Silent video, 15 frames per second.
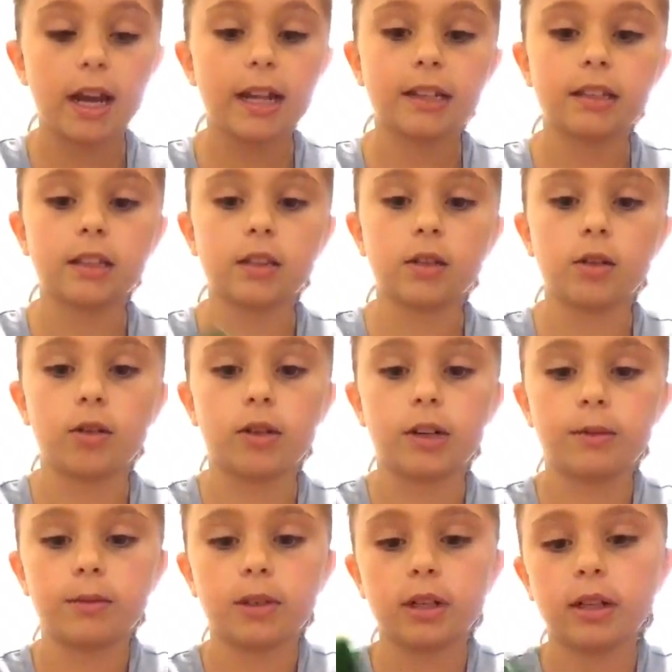This little
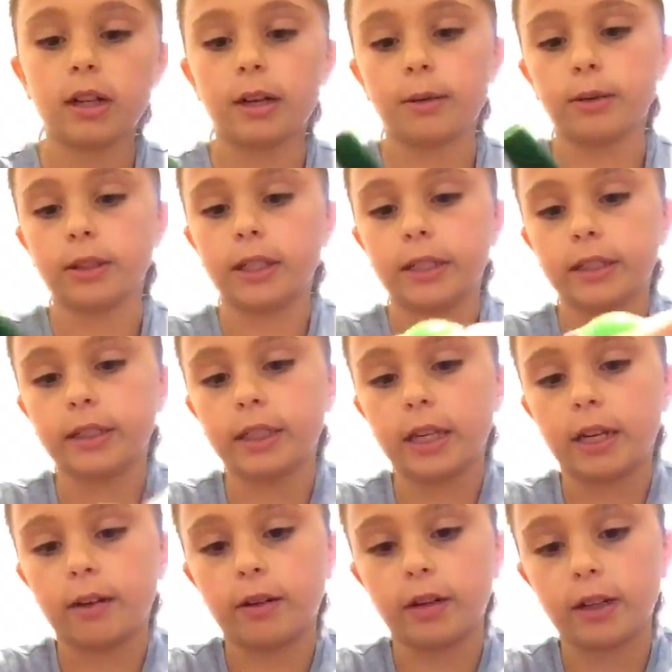green one, I will test it
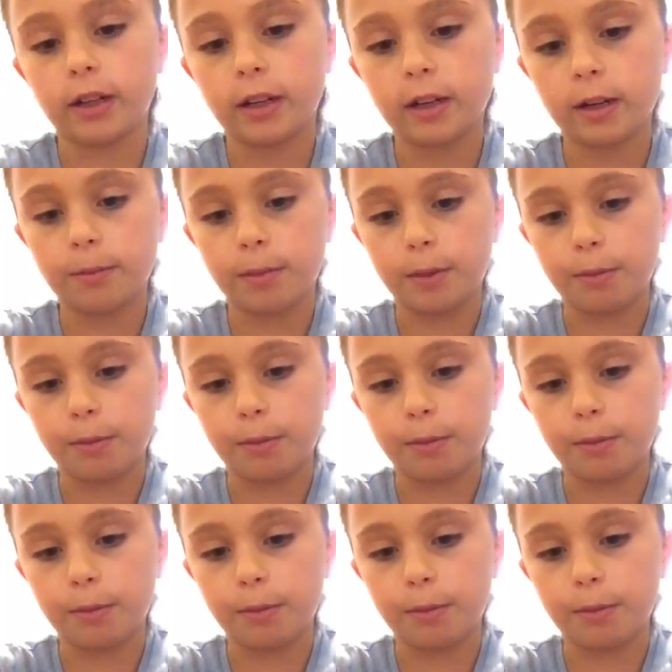out on here.